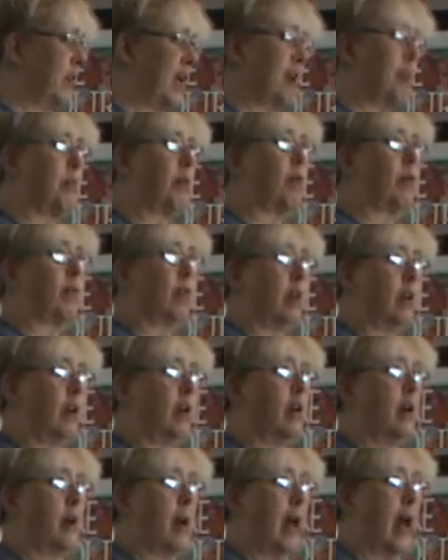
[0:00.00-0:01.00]
people
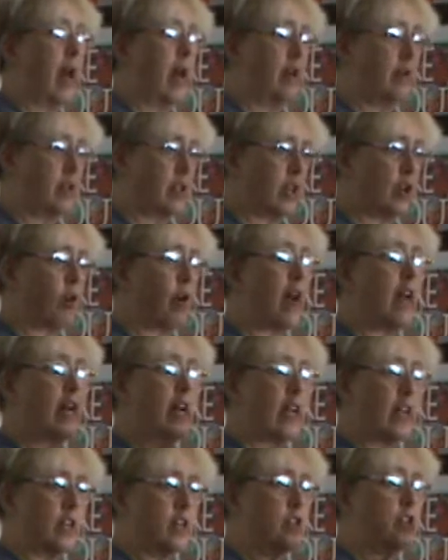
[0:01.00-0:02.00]

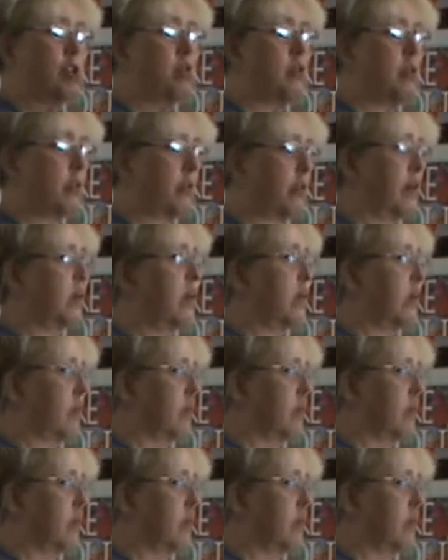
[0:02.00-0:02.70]
degrading into different,